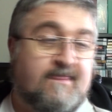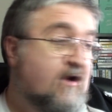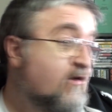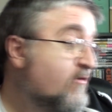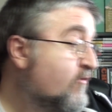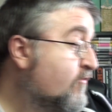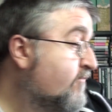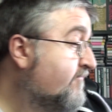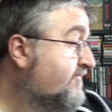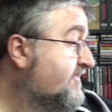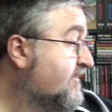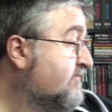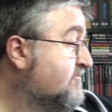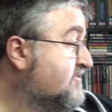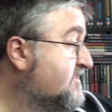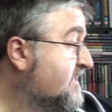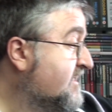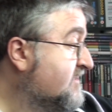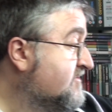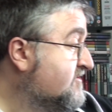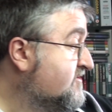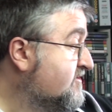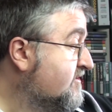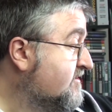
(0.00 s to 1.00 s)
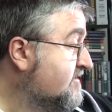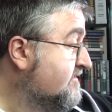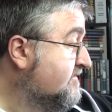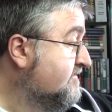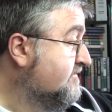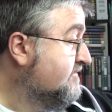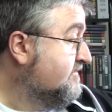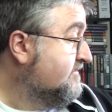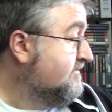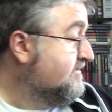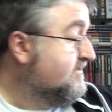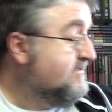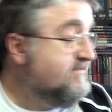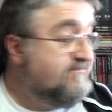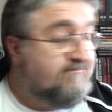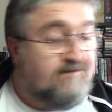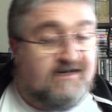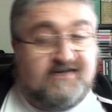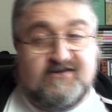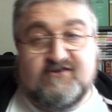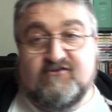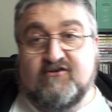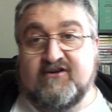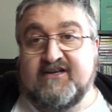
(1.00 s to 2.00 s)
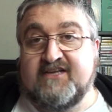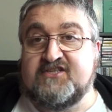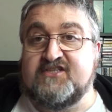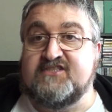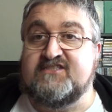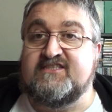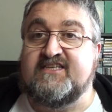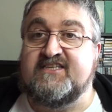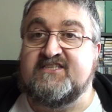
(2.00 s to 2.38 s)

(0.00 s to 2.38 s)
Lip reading: Hopefully I'll see it soon. But I got it just